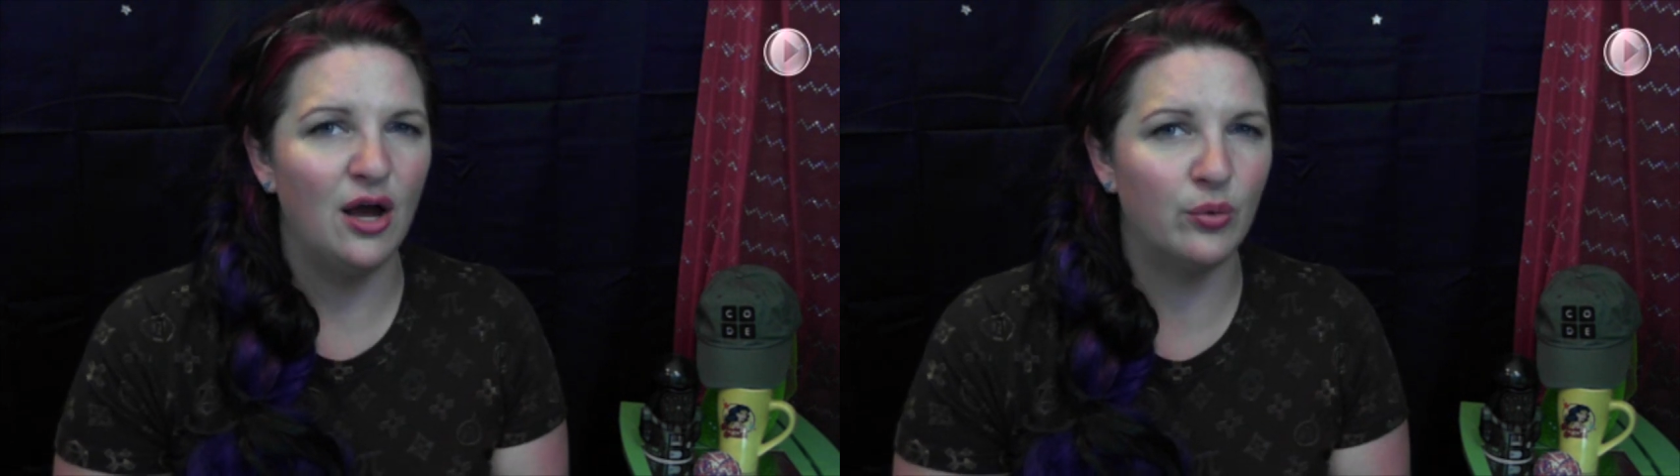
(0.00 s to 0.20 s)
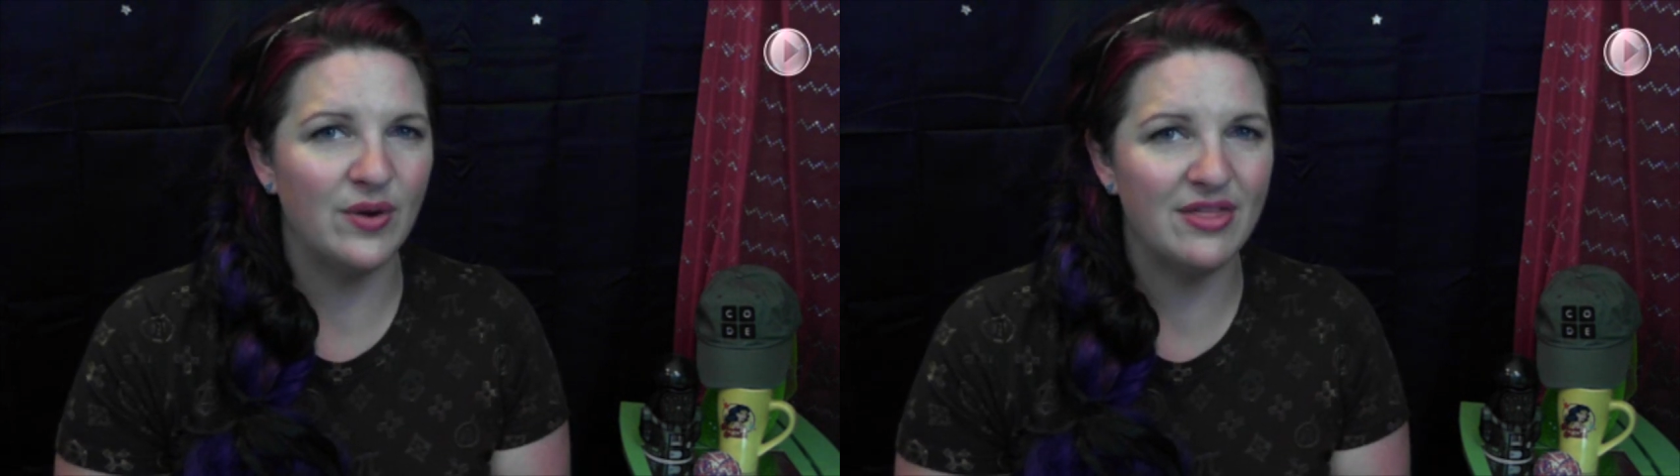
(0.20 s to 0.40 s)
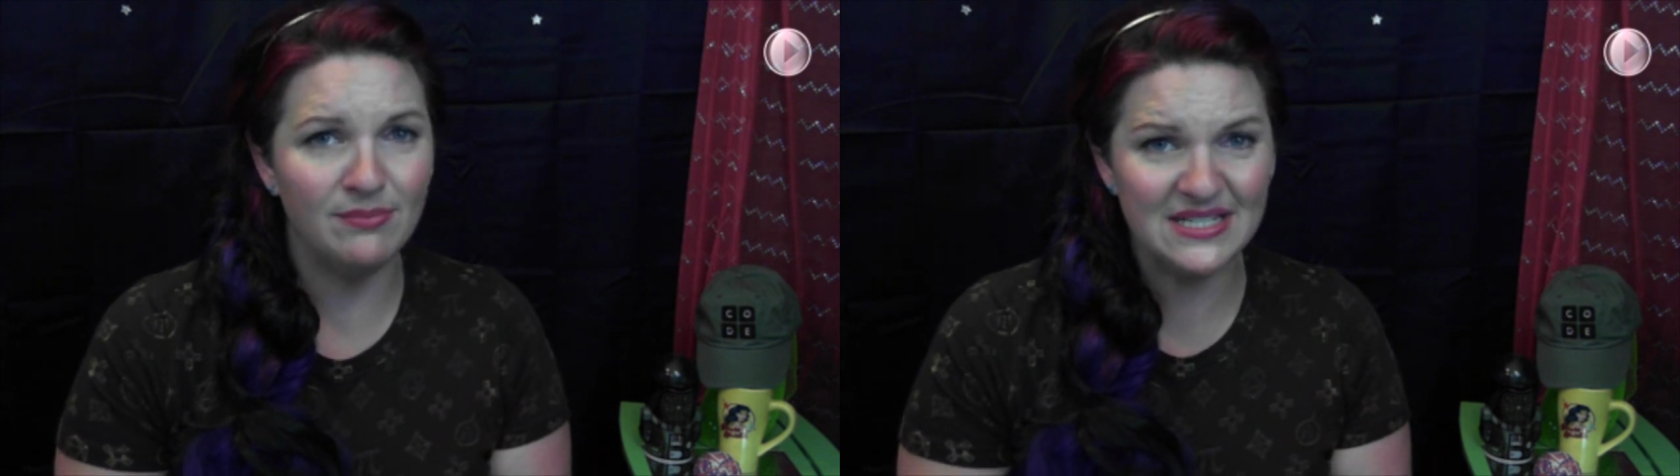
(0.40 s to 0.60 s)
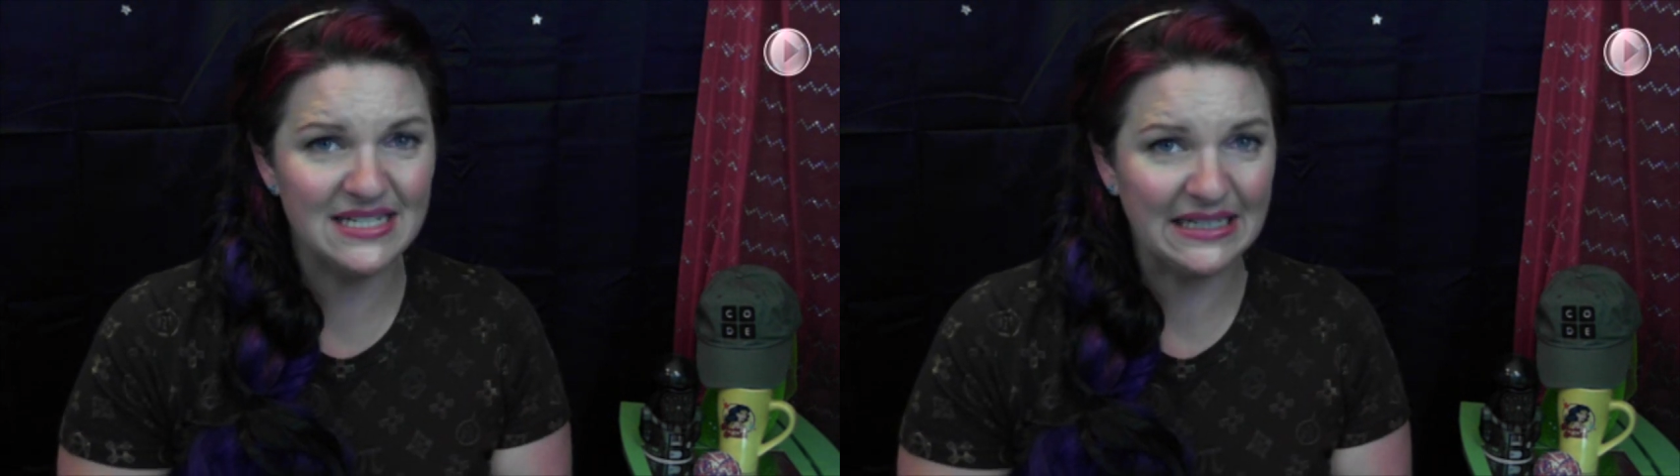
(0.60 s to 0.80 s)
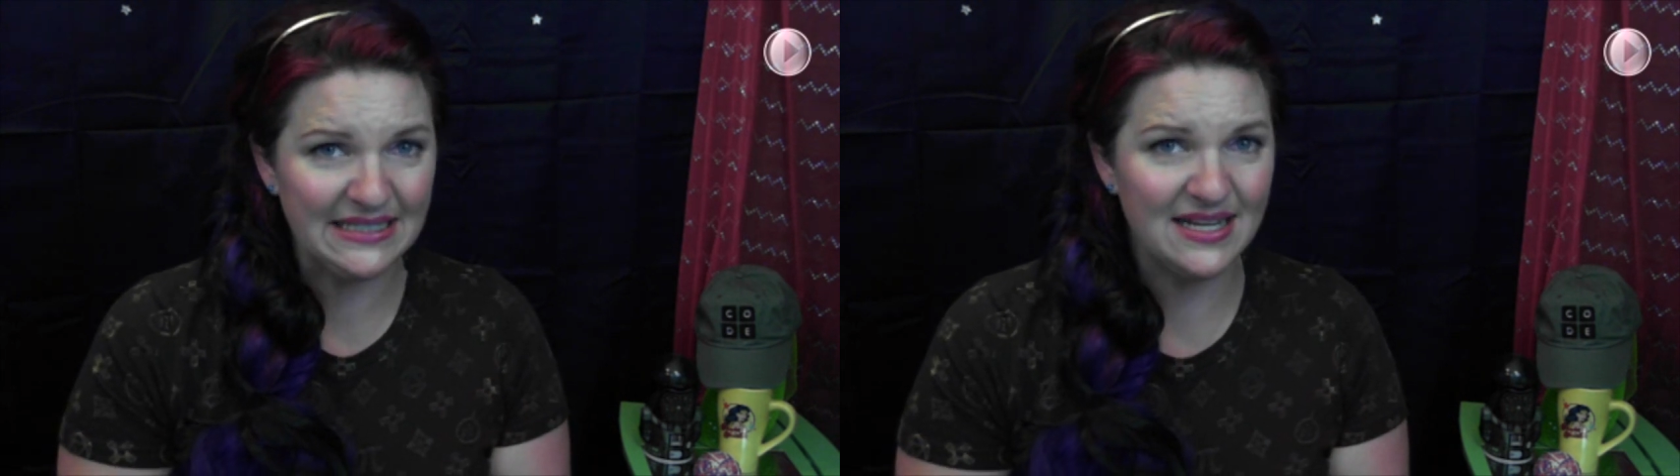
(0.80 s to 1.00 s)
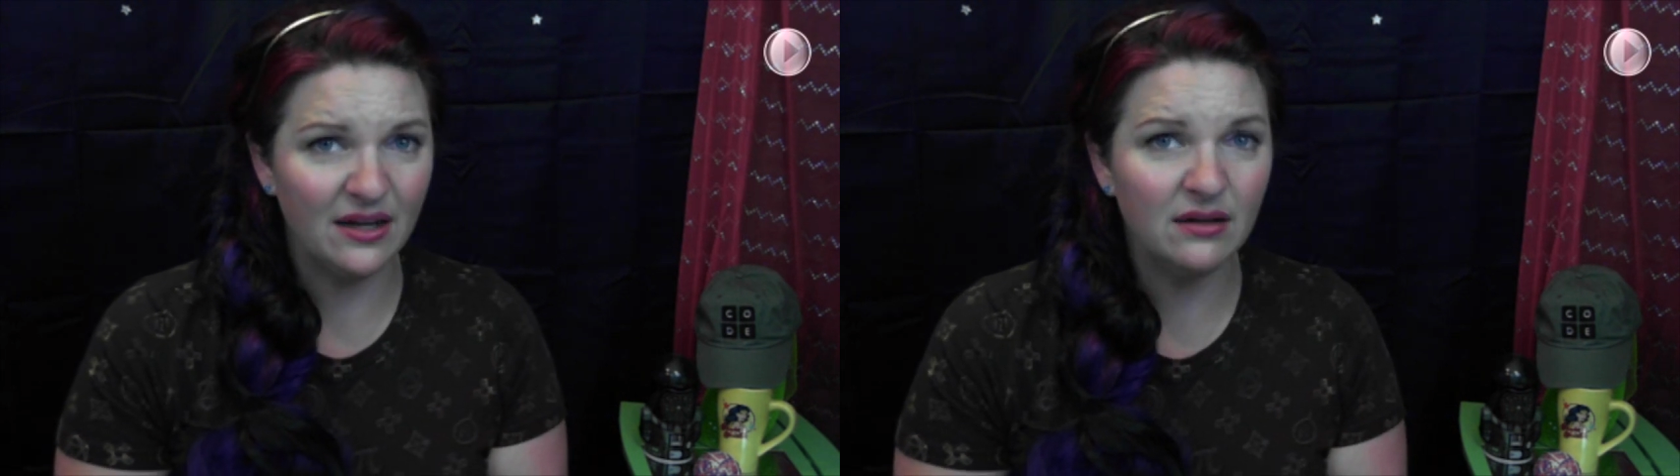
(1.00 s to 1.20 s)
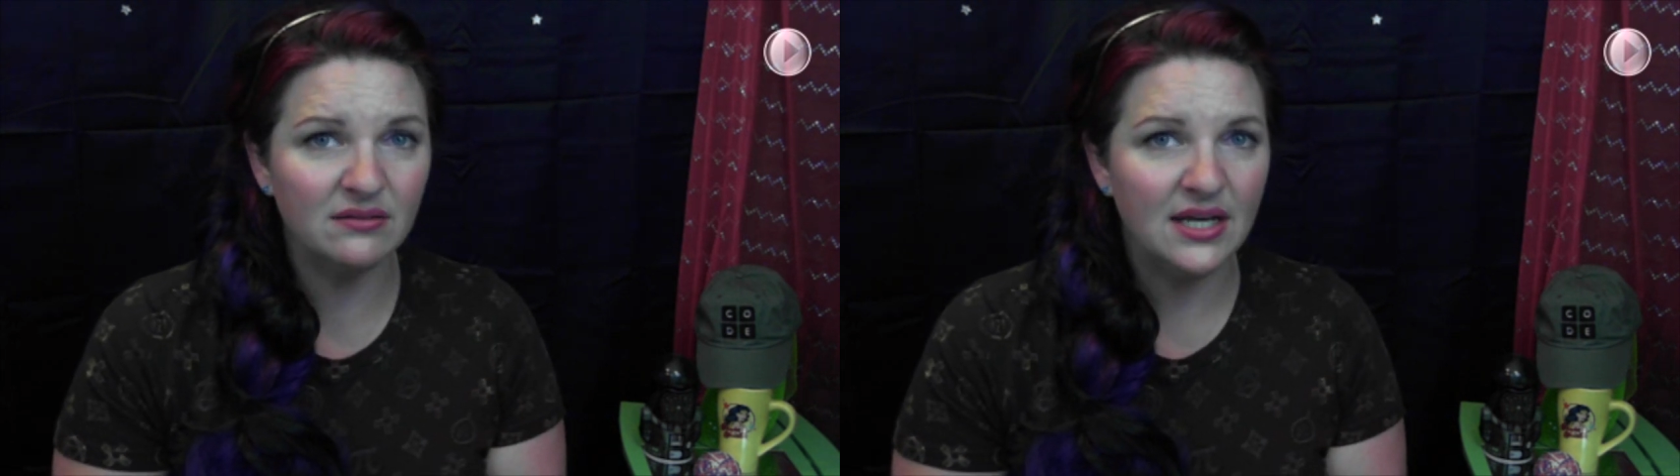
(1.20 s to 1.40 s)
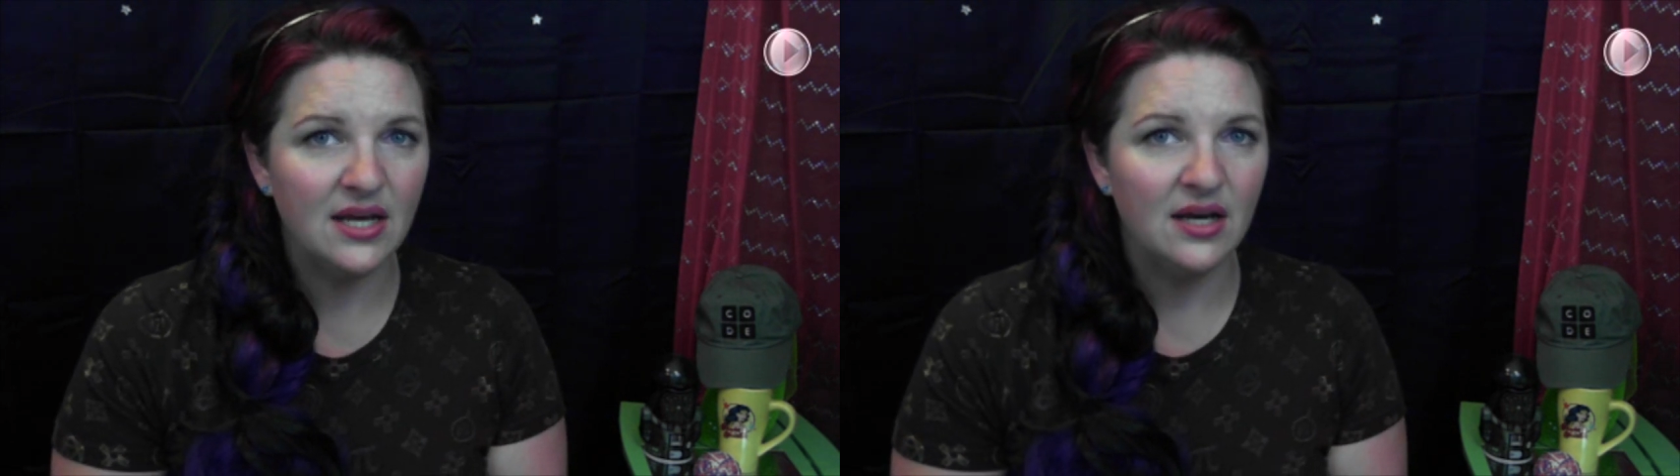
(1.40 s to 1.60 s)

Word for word: arithmetic down.